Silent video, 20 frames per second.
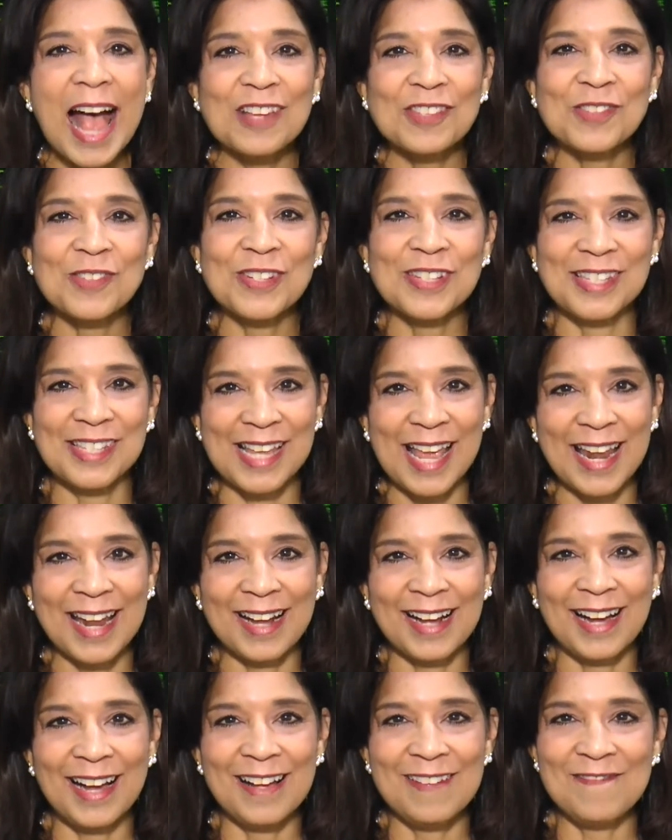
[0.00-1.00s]

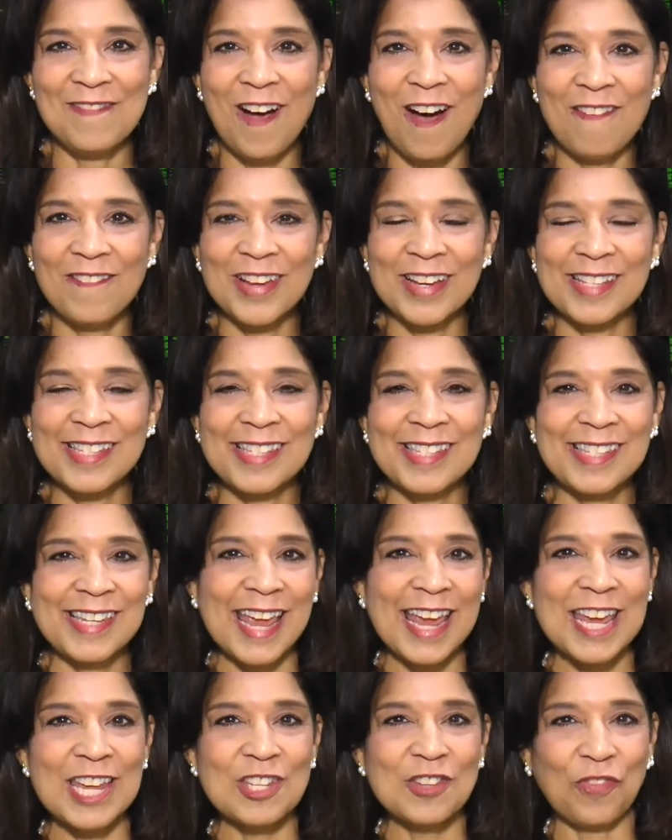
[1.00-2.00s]
AstraZeneca involving
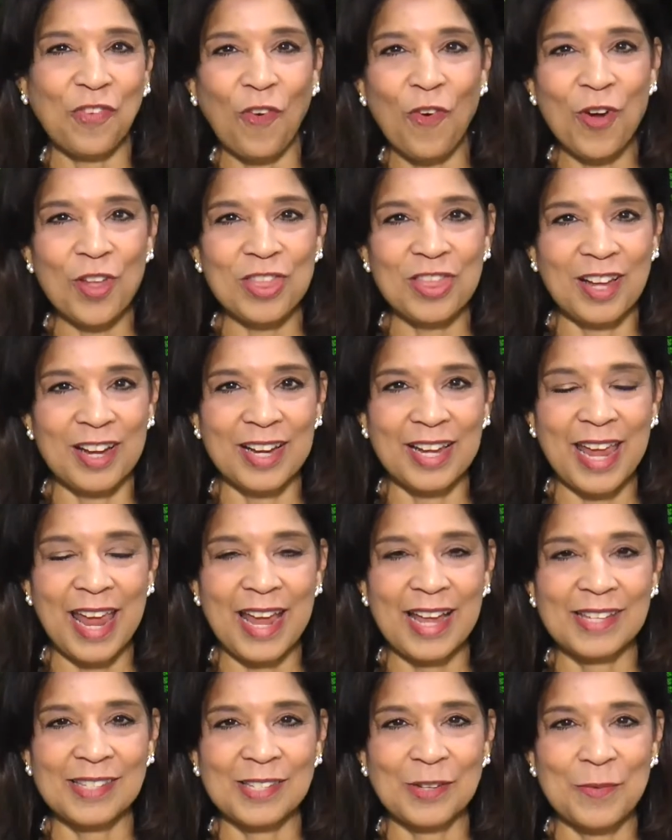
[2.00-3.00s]
stage 4 lung
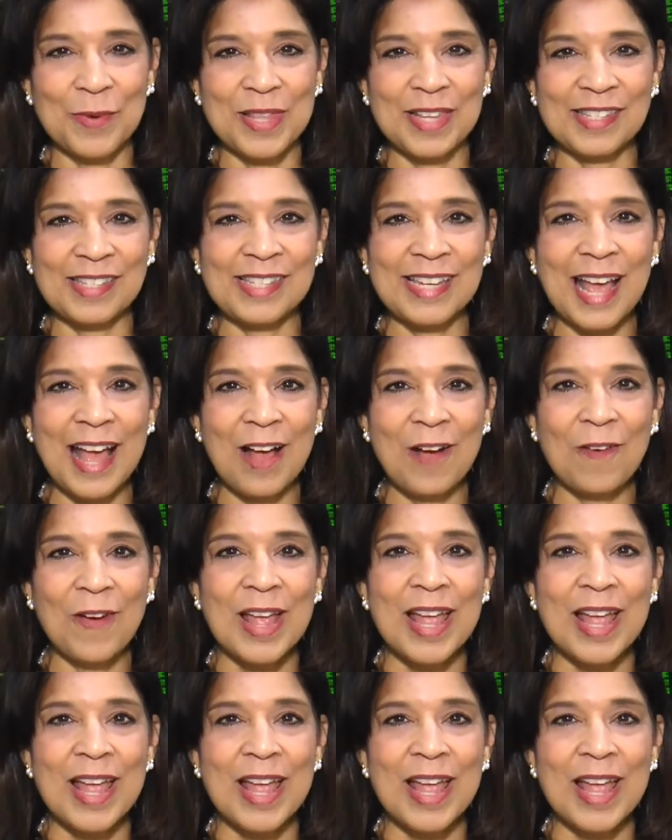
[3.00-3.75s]
cancer. With us now